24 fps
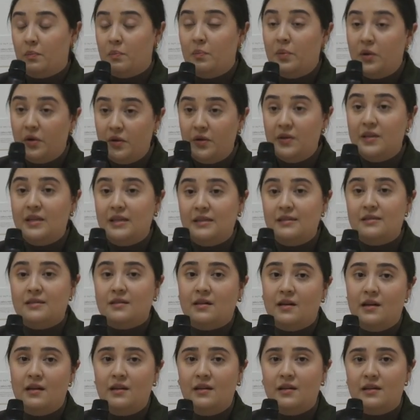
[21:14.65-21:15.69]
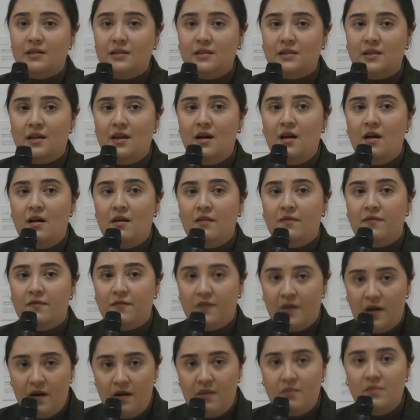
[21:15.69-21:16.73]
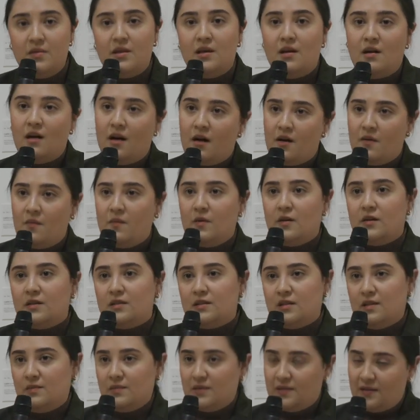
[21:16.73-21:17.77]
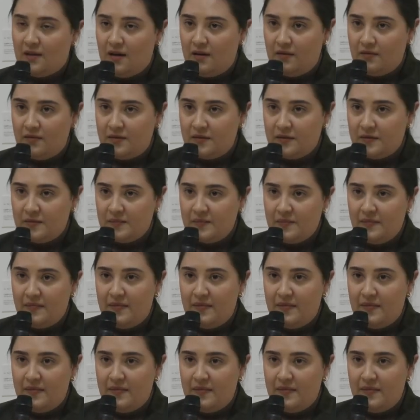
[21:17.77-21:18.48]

pull these colors from the artworks themselves.